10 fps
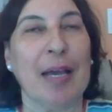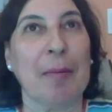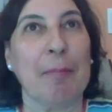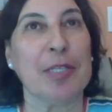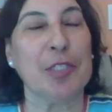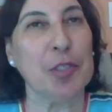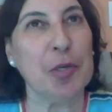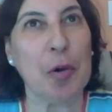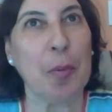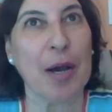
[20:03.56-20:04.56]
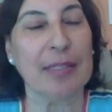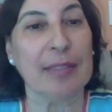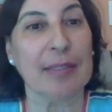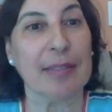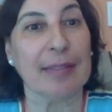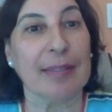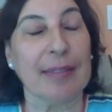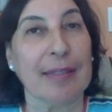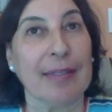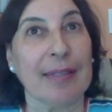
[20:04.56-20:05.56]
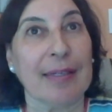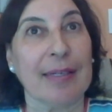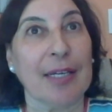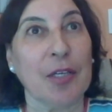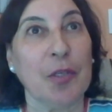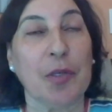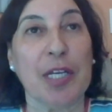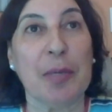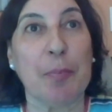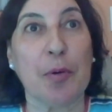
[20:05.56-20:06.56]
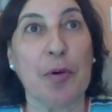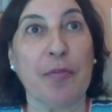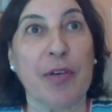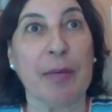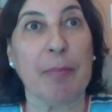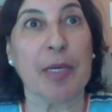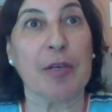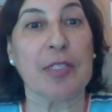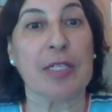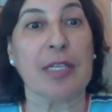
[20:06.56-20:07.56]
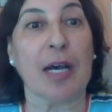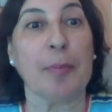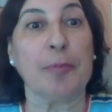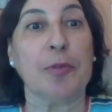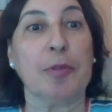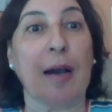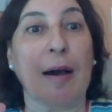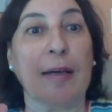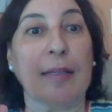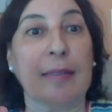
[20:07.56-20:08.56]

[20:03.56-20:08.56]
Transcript: But you know what? You're improving because it's up to God.